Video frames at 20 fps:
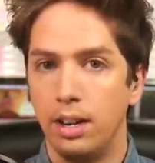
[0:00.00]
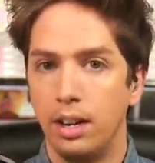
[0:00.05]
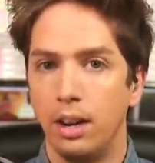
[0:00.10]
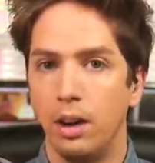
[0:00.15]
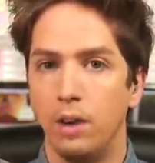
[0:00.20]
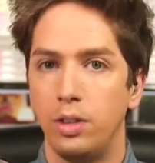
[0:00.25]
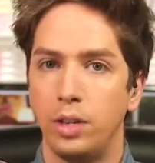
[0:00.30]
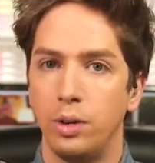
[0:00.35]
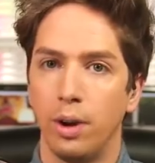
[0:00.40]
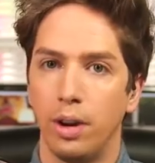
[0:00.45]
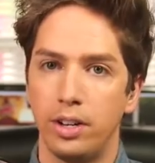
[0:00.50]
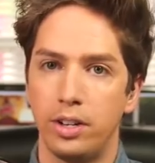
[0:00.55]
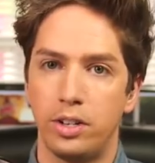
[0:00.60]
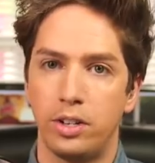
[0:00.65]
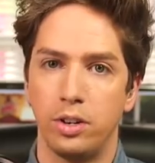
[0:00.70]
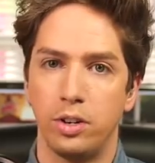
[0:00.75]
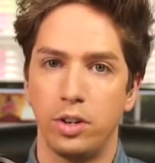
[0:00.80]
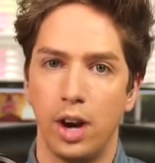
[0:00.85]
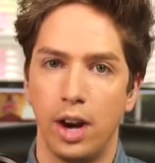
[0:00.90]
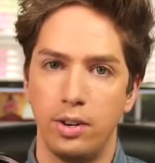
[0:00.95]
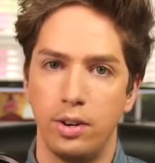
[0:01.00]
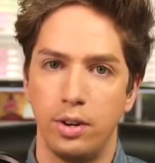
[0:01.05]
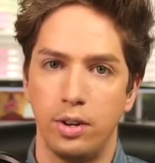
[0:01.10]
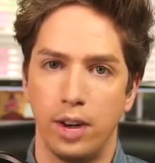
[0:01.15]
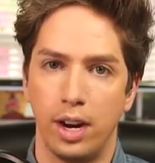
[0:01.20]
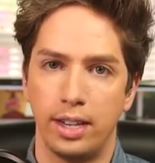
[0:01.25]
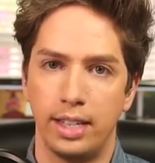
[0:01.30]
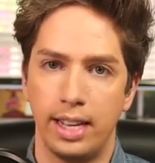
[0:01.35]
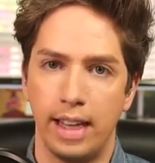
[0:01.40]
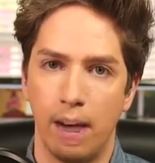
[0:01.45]
O C Register tried to
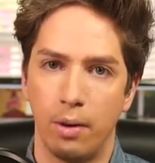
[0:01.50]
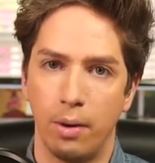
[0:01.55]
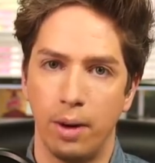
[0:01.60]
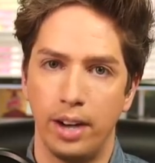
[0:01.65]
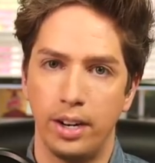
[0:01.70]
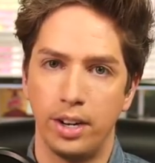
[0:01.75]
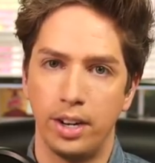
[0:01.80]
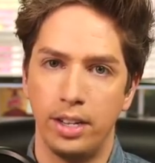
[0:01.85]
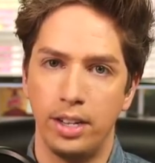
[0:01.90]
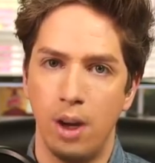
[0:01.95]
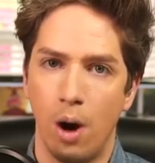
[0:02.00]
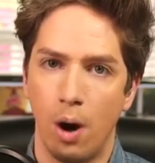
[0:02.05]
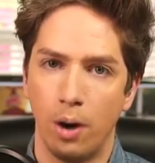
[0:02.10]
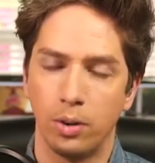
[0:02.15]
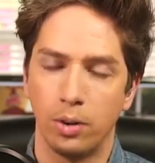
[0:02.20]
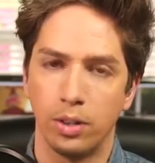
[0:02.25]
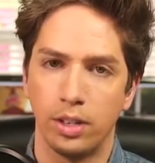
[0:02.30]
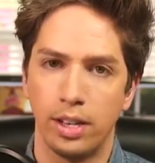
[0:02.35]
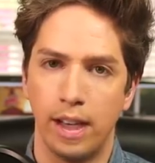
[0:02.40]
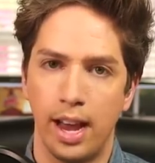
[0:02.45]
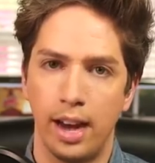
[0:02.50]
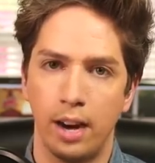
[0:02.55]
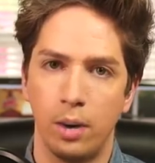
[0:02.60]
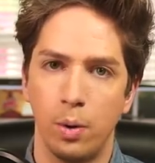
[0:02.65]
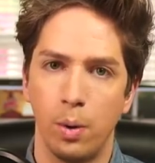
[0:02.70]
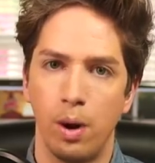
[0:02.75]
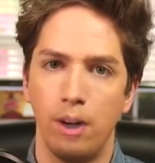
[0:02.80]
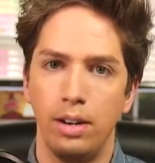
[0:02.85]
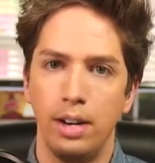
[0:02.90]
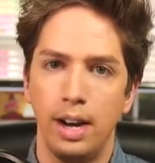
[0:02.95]
address the outrage in the article saying,
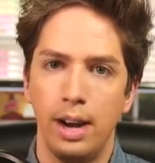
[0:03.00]
quote,